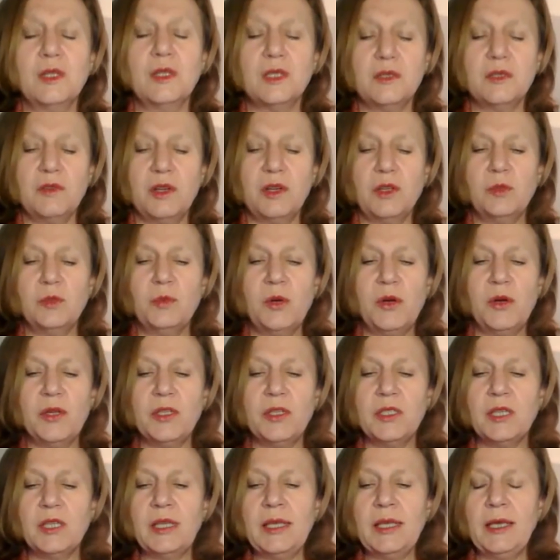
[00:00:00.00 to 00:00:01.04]
it's a very good
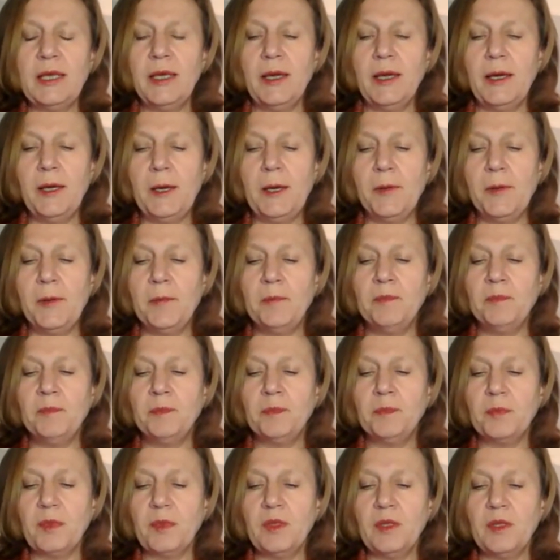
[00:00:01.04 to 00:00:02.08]
point
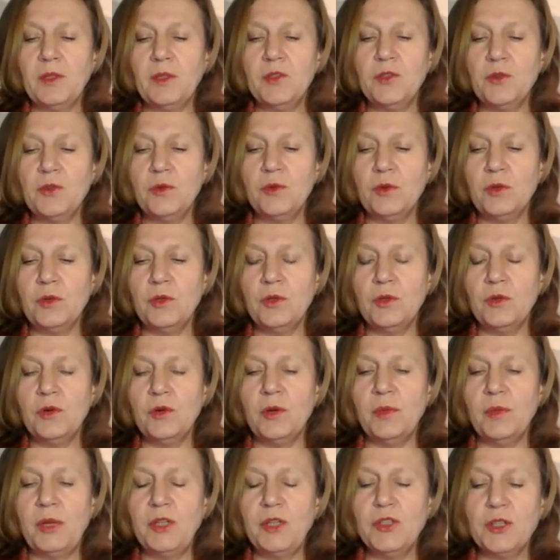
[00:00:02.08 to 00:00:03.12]
that you
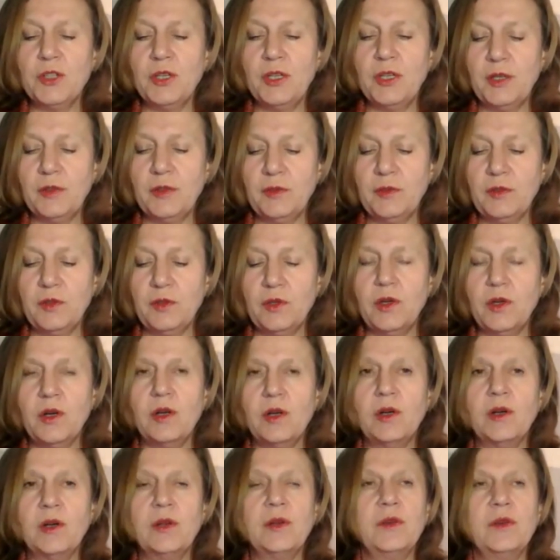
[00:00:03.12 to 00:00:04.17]
are mentioning
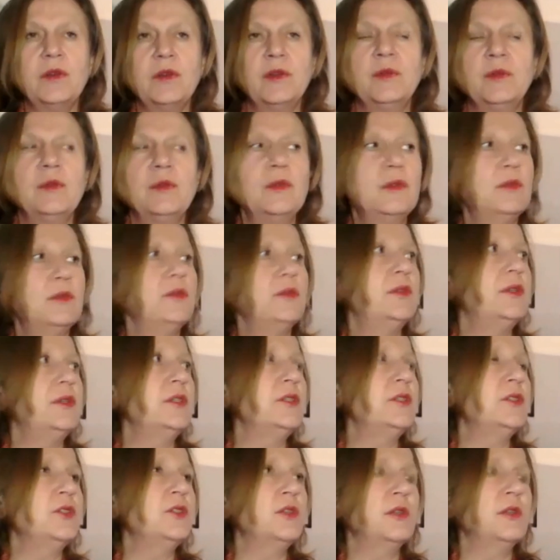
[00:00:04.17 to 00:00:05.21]
for
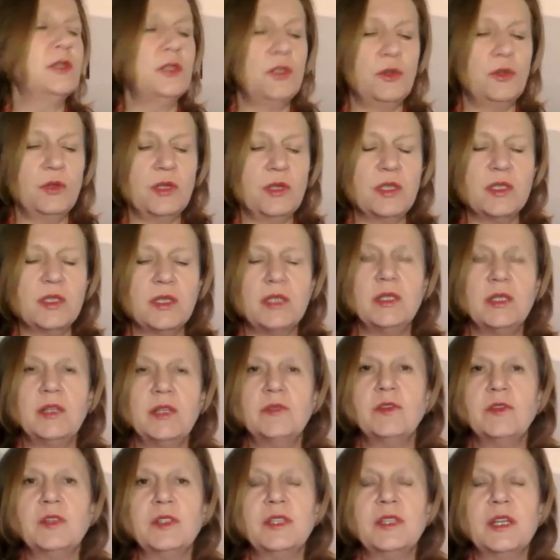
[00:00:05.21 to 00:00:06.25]
these students in
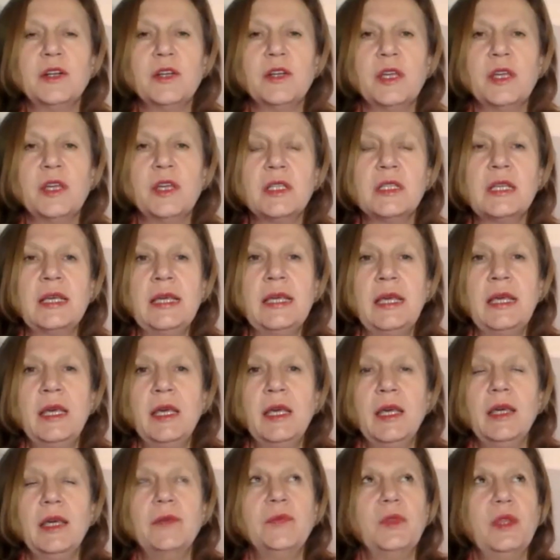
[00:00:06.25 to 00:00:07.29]
different areas.
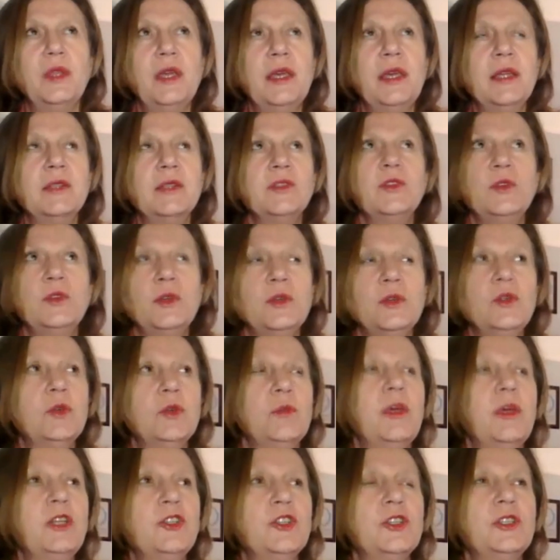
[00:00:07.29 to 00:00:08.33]
And you
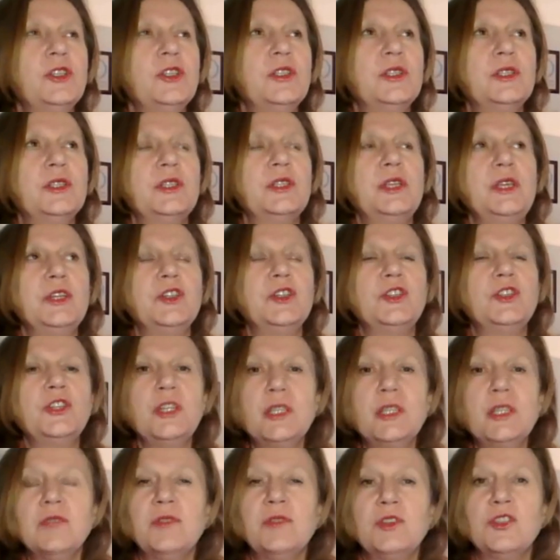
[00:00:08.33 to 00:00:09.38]
mentioned
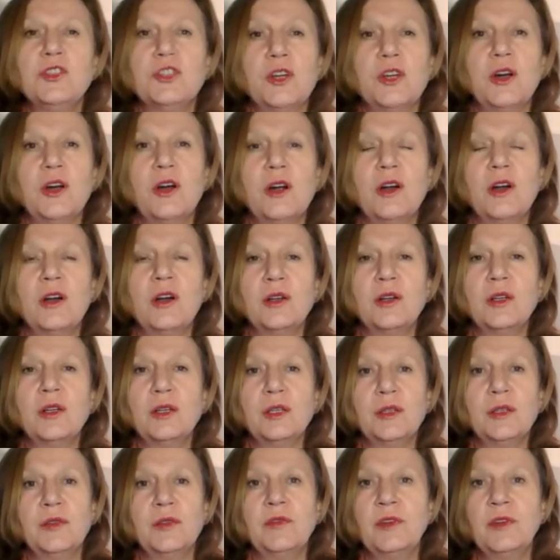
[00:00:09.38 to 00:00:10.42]
ESGs, which
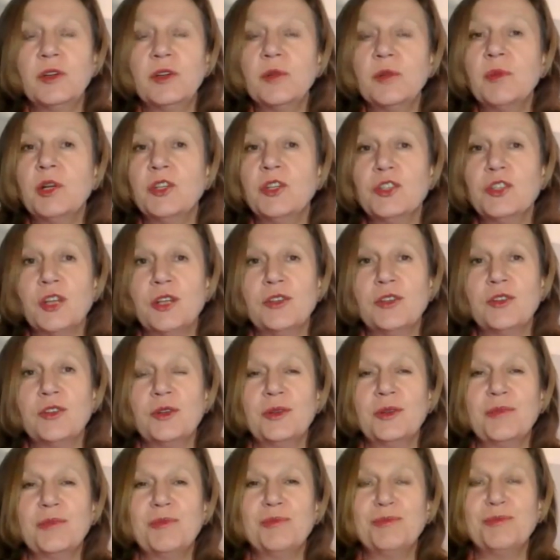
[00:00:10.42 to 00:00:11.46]
are very much
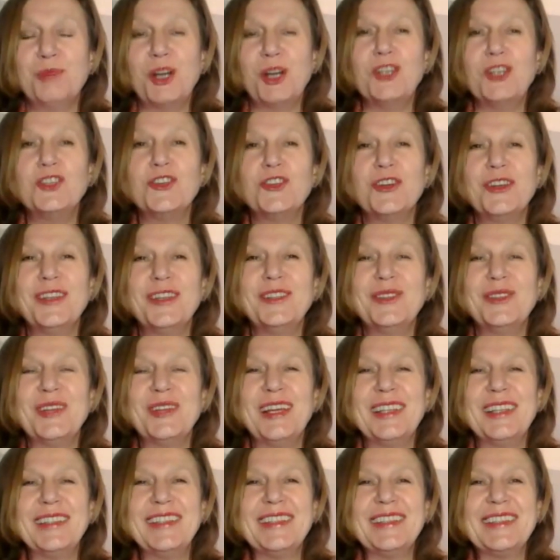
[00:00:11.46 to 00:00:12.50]
under pressure in the
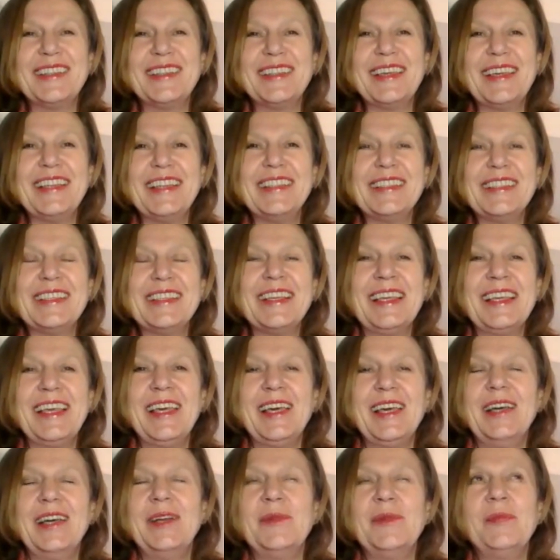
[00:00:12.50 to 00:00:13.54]
United States.
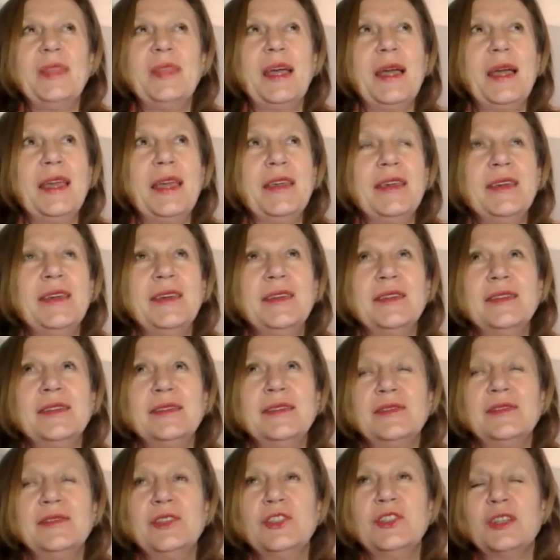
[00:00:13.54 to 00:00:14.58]

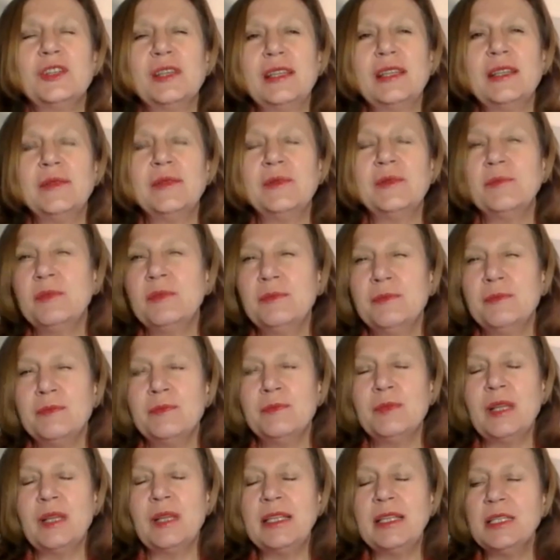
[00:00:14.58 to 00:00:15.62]
Which
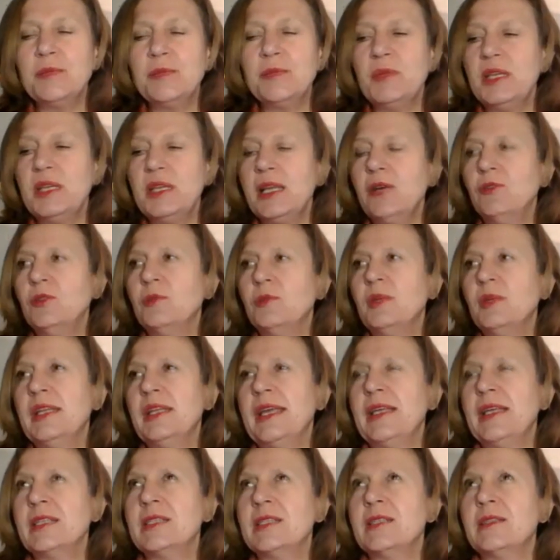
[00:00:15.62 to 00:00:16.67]
leads me now to my
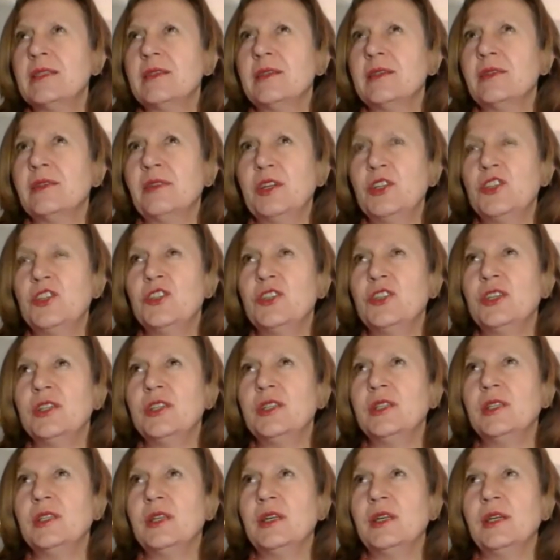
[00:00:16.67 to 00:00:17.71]
next
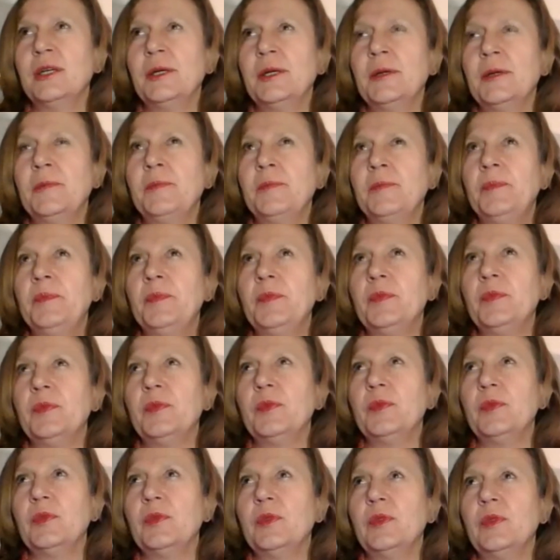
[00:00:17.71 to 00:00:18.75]
question
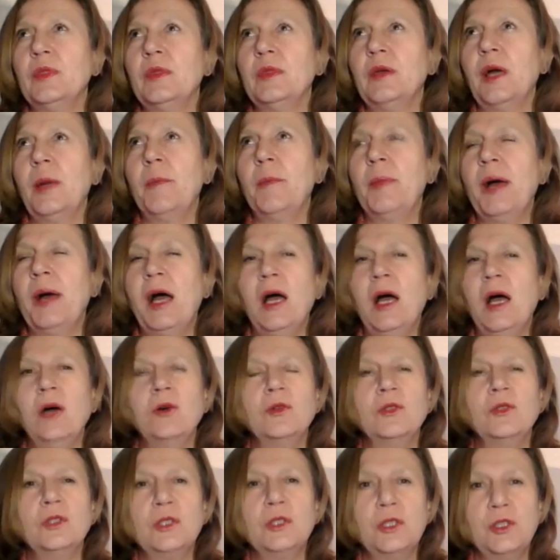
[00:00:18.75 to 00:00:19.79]

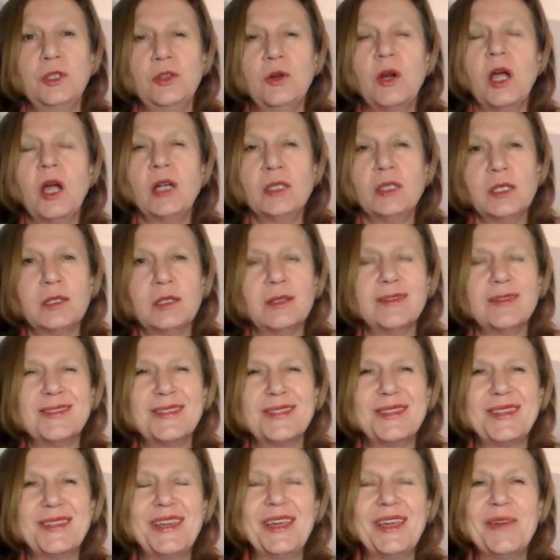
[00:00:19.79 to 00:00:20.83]
about your
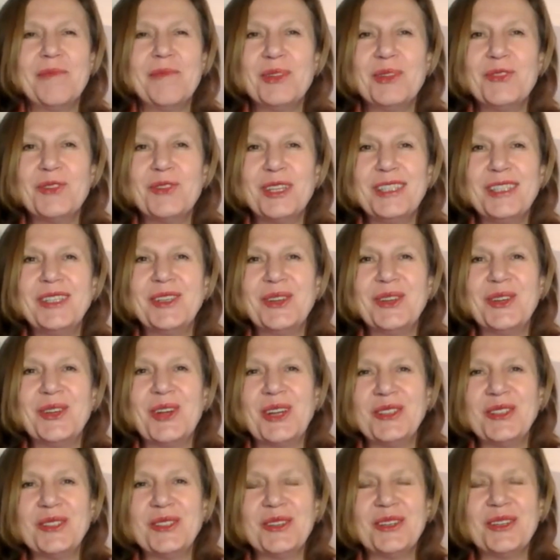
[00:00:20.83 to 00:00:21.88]
articles. I have been reading your
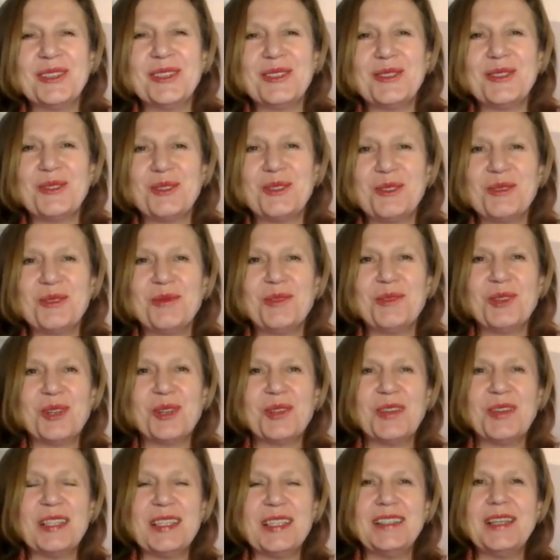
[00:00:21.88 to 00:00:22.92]
articles also for
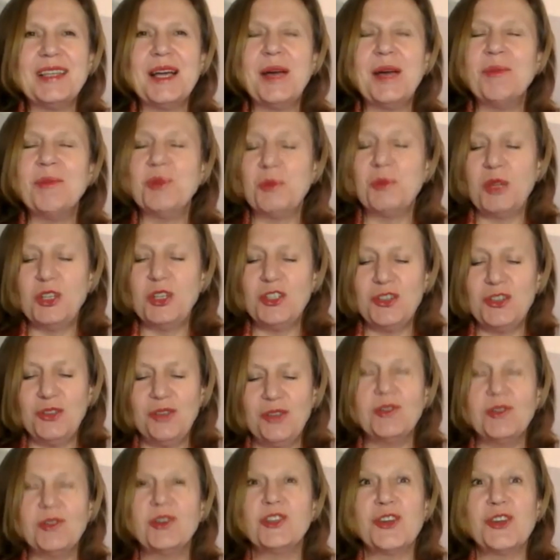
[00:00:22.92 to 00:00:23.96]
quite a time. You mentioned
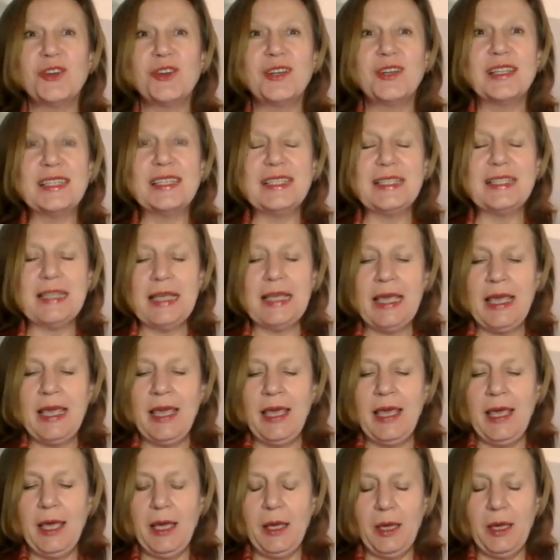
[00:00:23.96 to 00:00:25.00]
you were a journalist
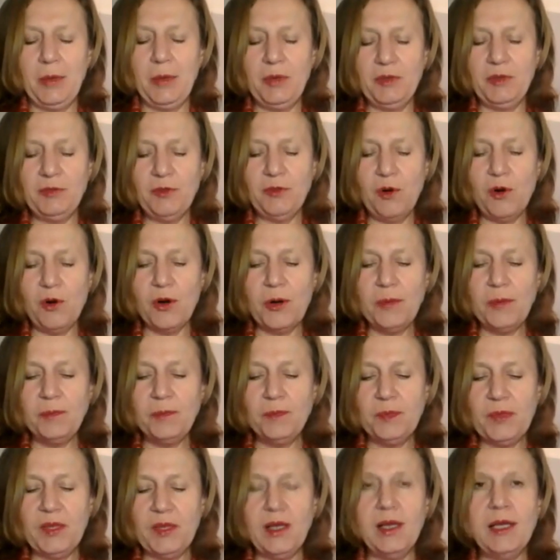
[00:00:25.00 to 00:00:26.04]
before.